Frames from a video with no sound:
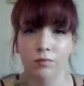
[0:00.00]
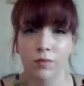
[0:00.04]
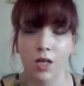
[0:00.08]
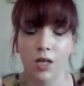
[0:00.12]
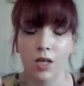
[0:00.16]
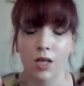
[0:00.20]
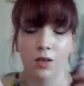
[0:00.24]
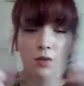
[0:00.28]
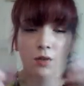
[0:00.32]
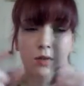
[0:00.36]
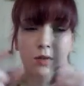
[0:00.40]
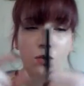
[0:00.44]

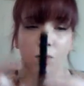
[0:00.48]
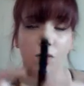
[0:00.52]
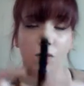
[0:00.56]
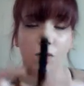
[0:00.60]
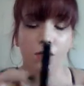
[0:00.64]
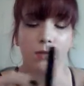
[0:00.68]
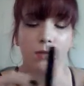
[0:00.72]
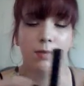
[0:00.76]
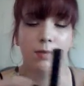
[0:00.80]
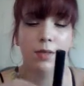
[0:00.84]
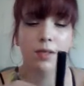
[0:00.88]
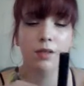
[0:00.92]
I don't know the
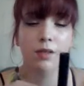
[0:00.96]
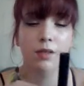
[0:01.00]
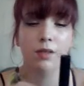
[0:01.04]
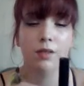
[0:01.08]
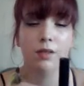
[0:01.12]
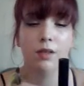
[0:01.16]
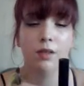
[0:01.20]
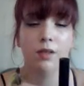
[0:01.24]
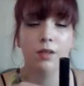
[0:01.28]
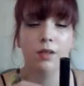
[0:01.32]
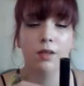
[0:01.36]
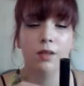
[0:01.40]
word, but
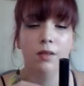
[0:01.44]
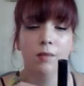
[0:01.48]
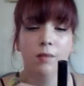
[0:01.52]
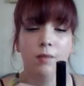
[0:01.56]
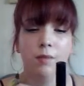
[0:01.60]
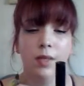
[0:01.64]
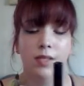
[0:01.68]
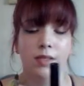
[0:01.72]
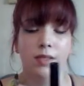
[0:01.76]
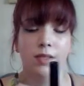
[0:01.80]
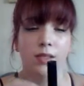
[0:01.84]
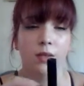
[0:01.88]

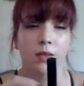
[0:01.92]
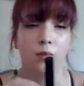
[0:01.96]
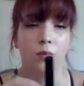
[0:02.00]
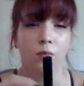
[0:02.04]
basically